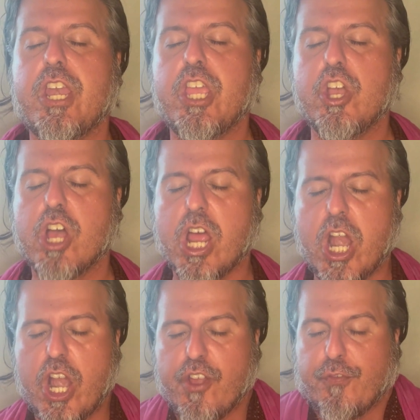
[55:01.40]
new
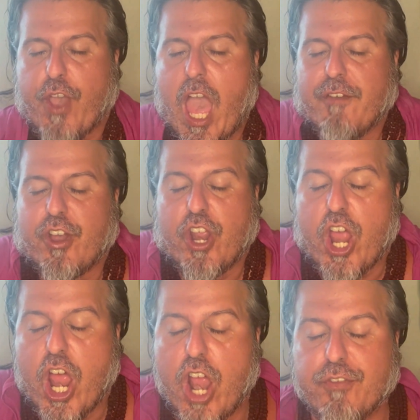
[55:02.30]
earth, heaven and
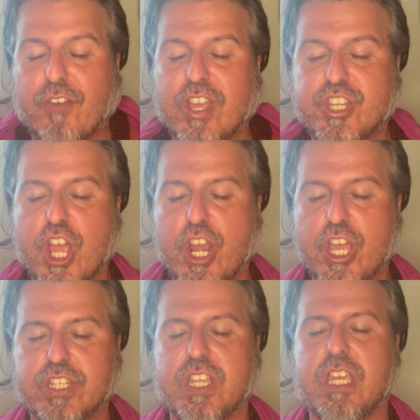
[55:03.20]
earth of
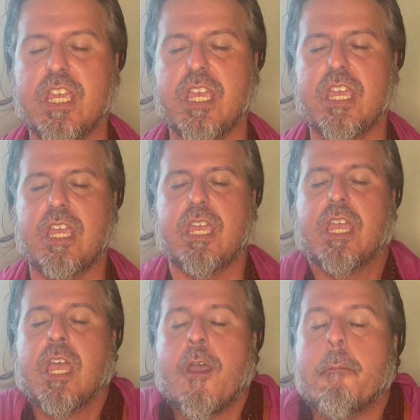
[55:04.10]
eternity.
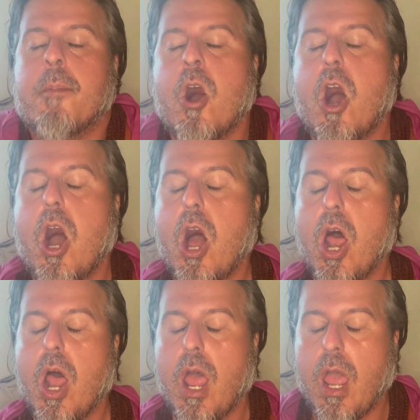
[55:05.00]

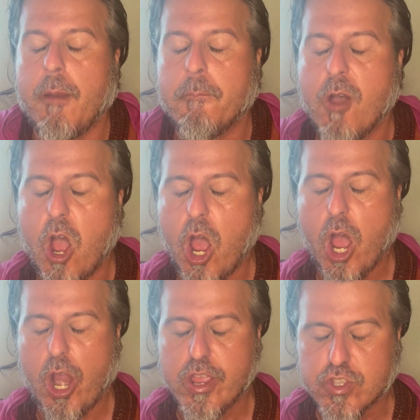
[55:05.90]
More and
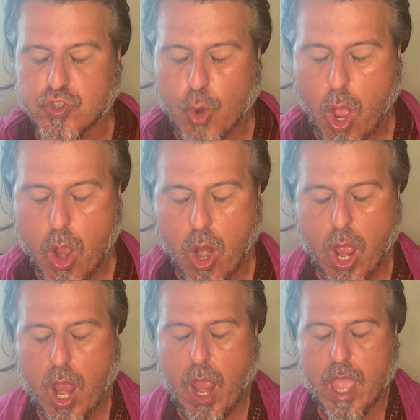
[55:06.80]
more, stronger
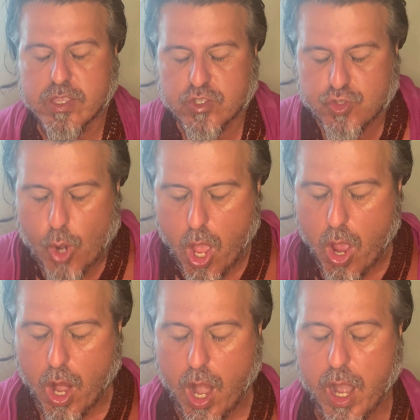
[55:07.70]
and
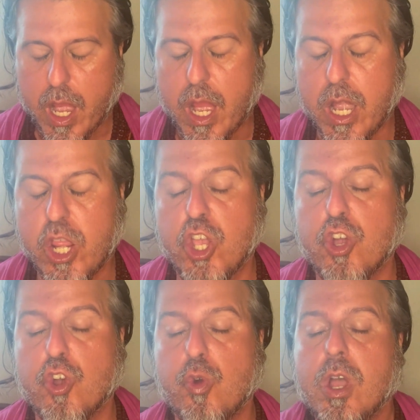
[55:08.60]
stronger in
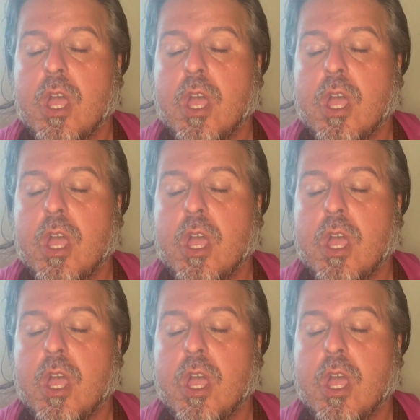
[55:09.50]
you,